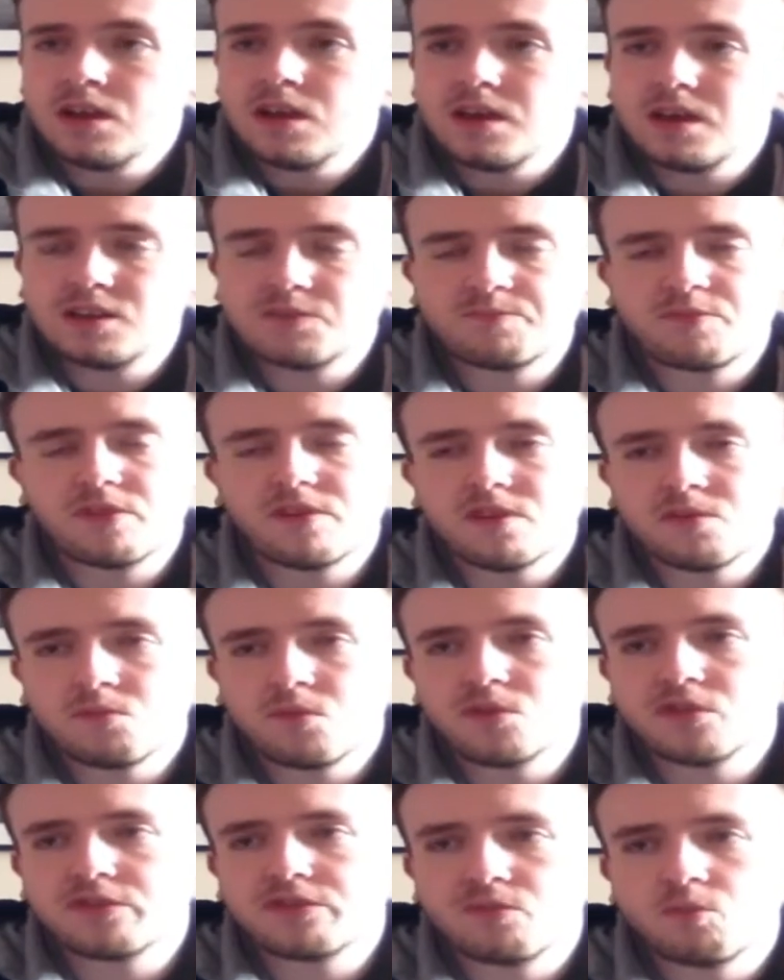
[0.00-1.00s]
It's pretty
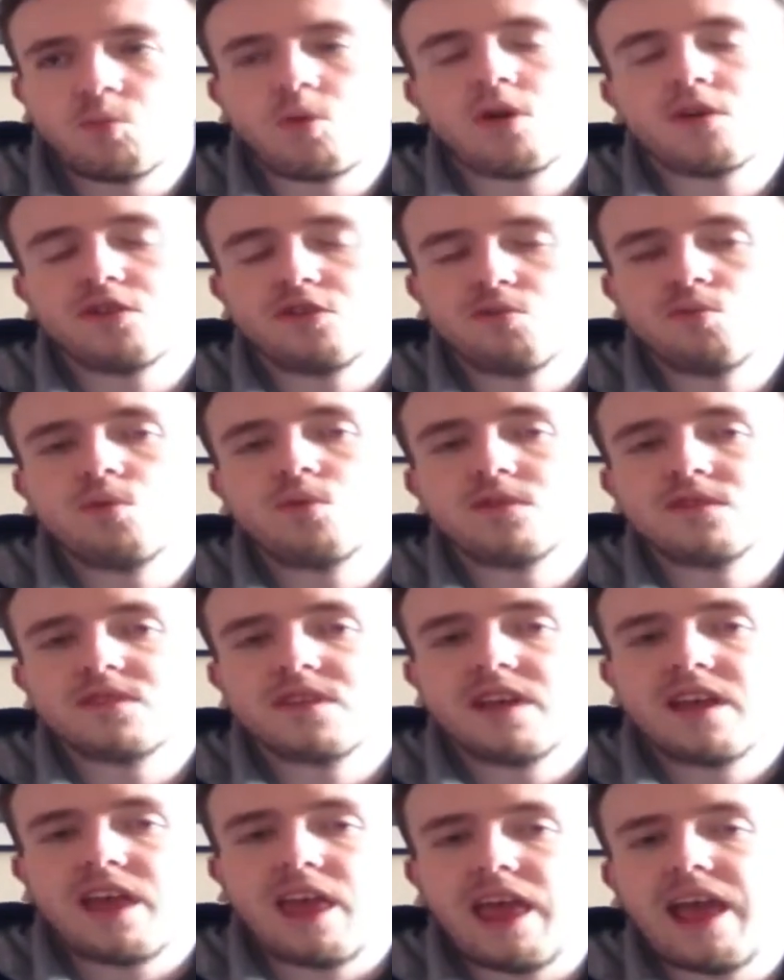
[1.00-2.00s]
much what you would
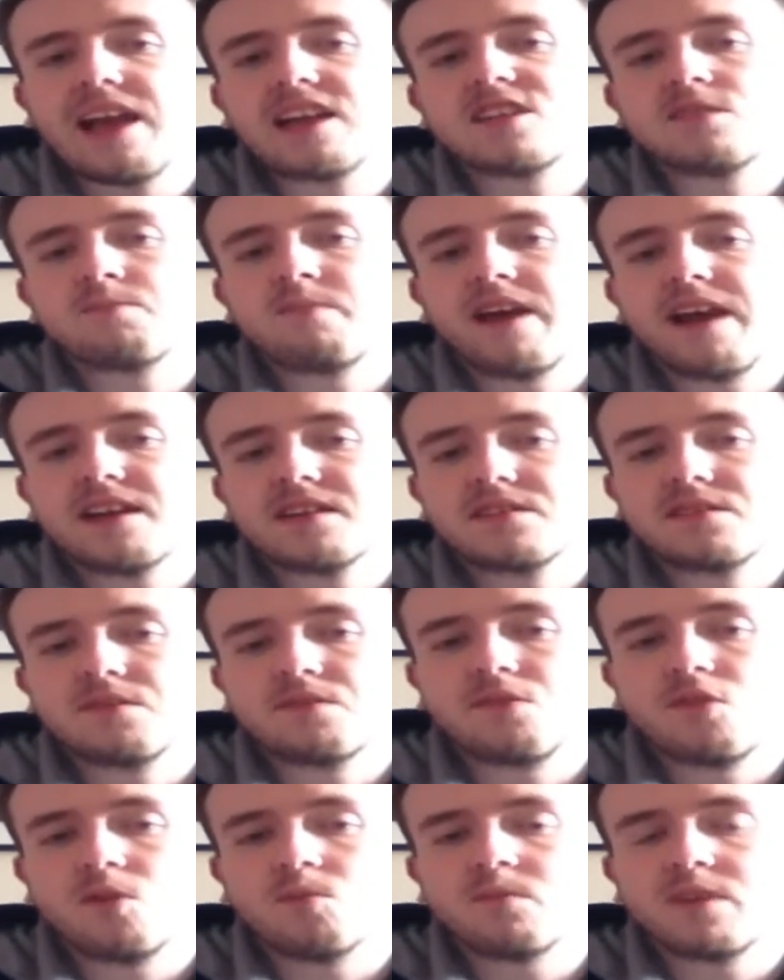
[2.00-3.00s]
expect
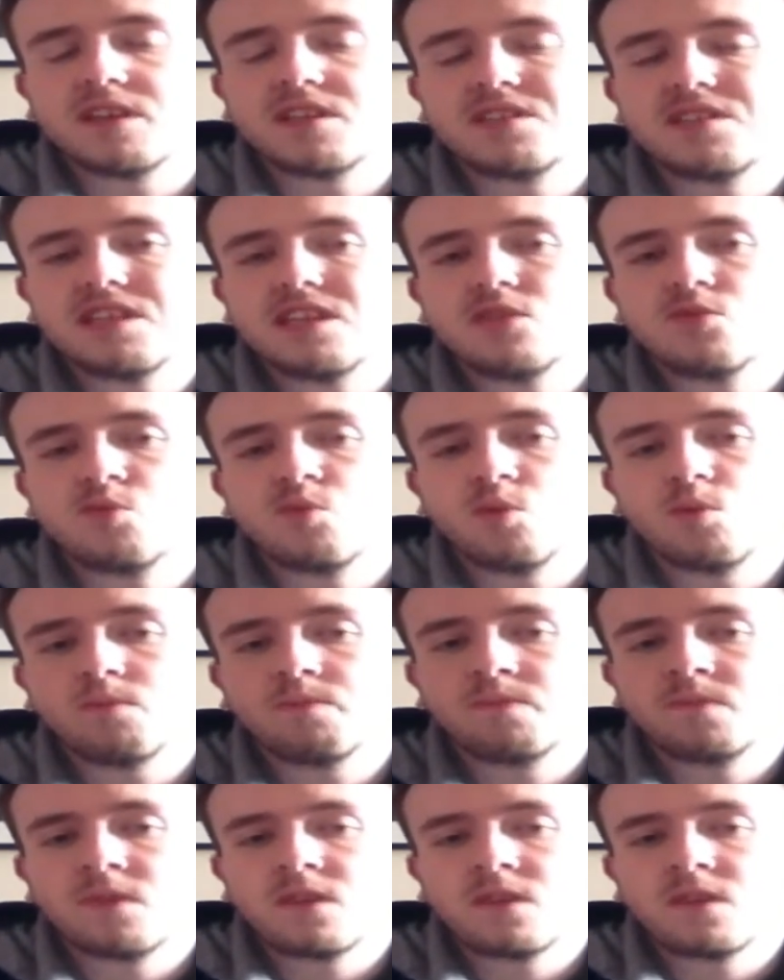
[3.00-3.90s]
from a sequel.